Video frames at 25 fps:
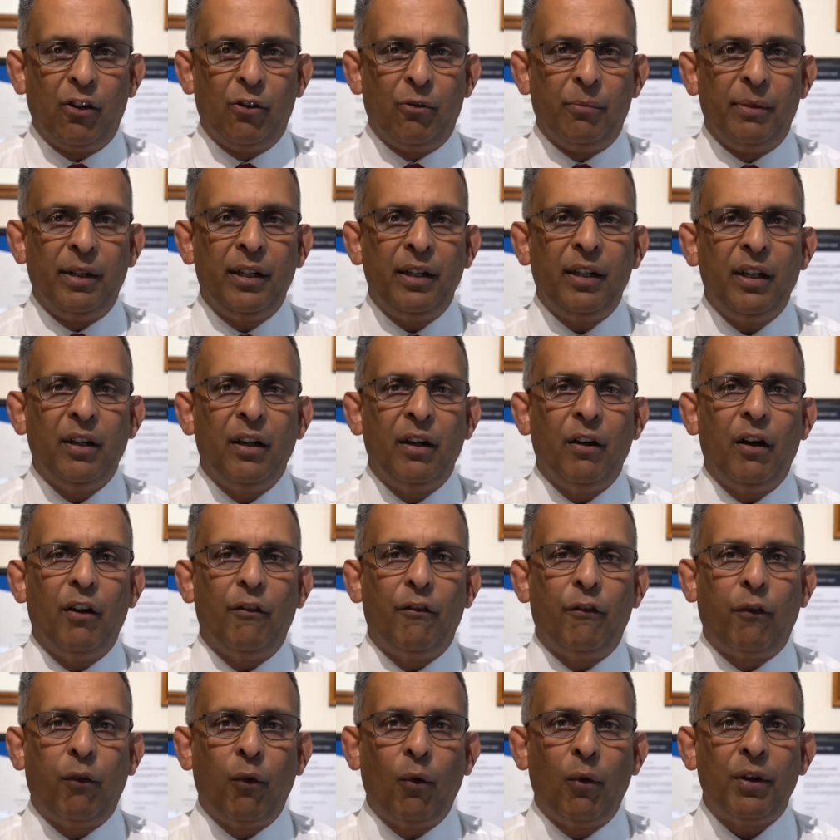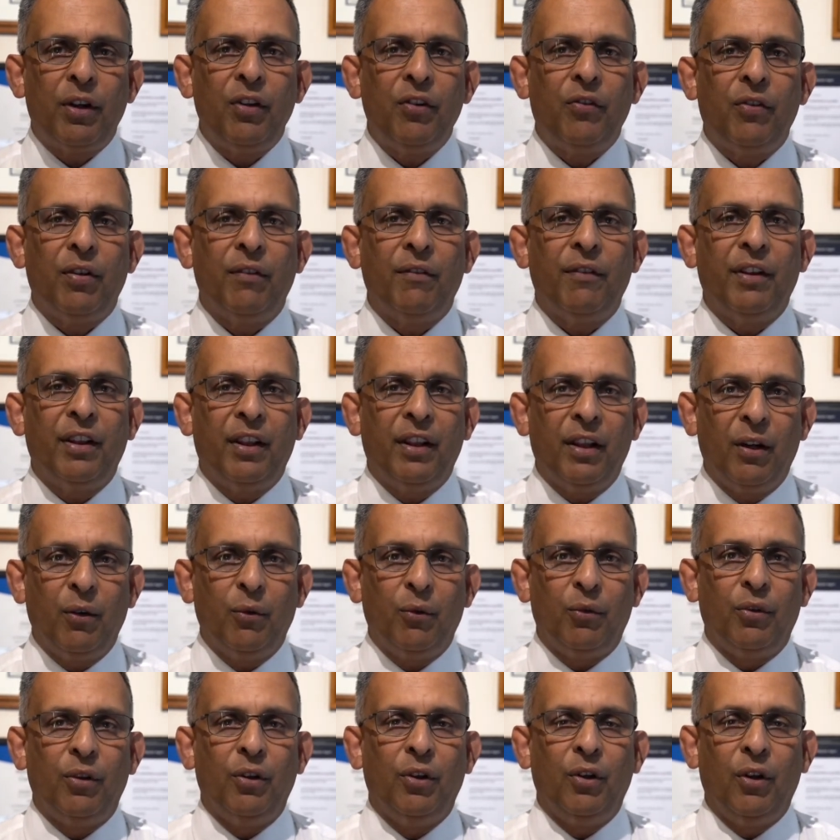the government
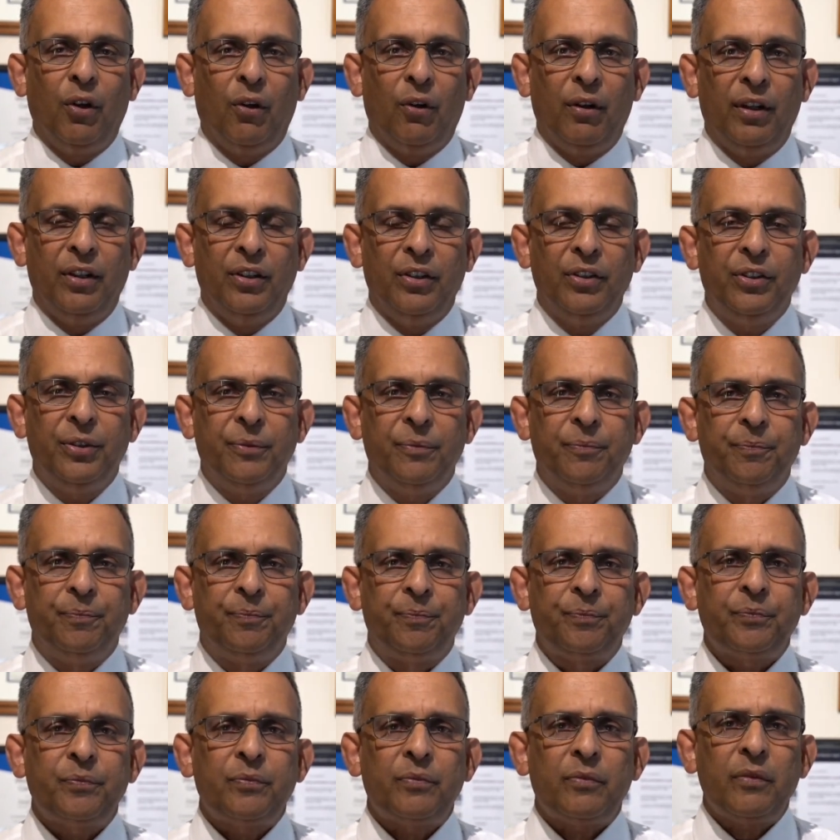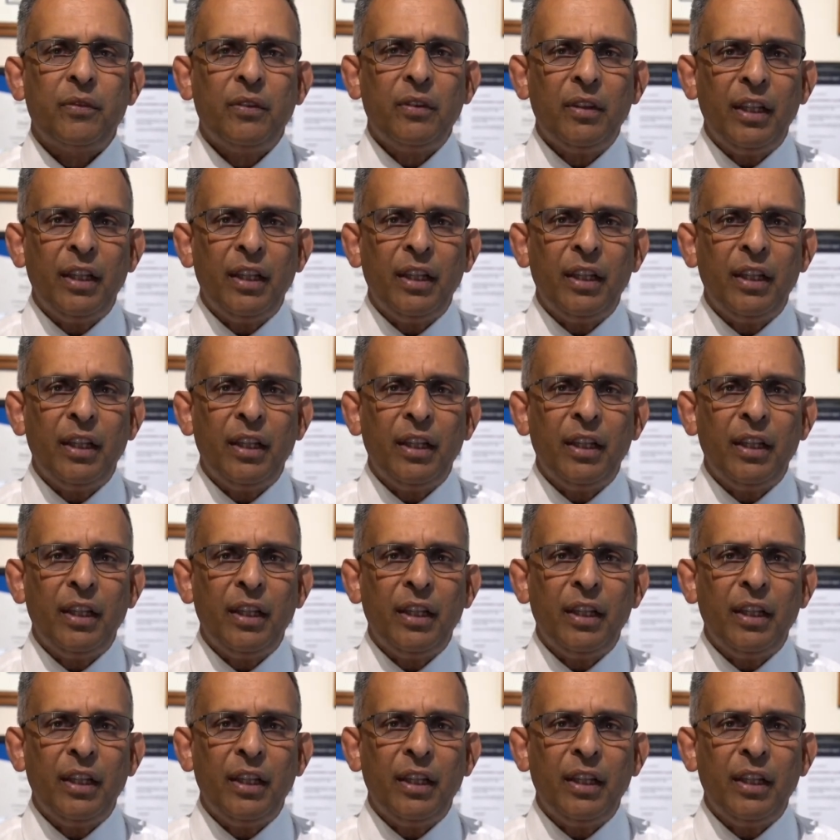$47,000